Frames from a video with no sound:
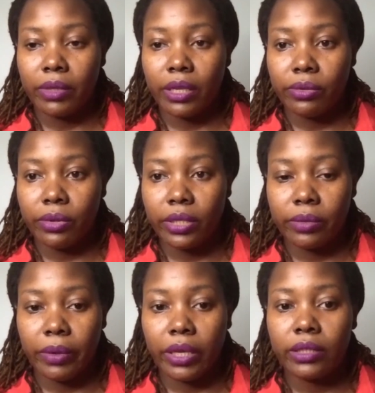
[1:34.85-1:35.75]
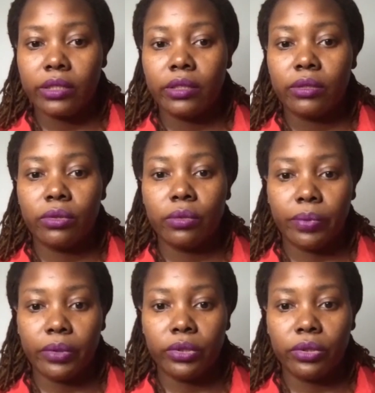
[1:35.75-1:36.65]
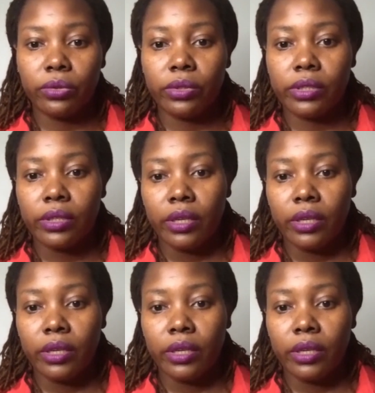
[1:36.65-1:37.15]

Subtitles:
that we expect to produce.